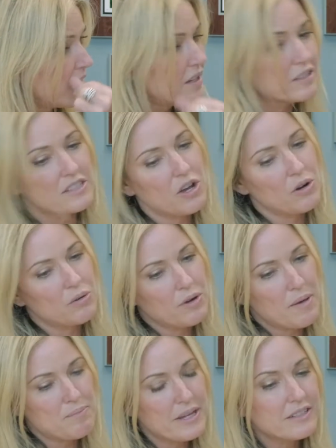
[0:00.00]
So
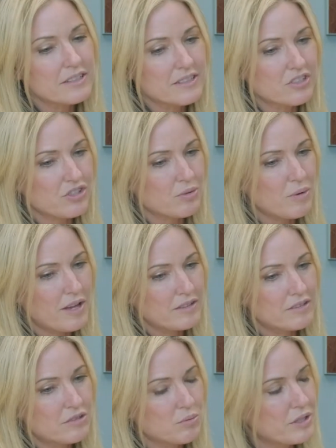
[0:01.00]
a big decision was,
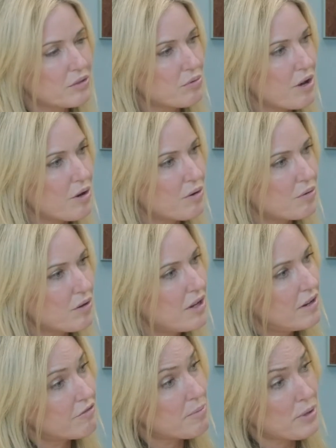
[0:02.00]
do we grow
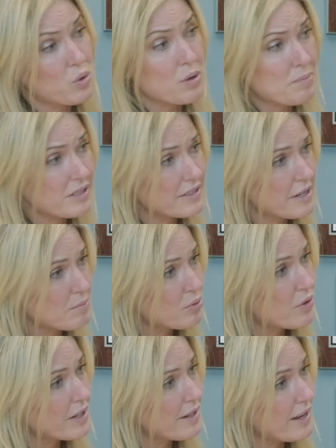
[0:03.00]
from a corporate
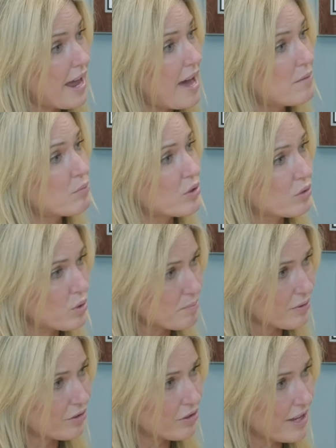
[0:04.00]
standpoint and add more
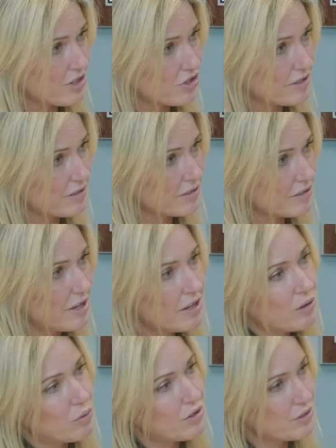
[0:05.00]
corporate locations,
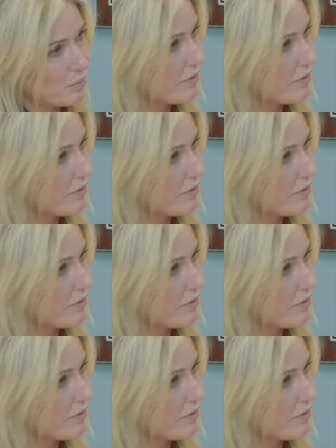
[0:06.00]
or do we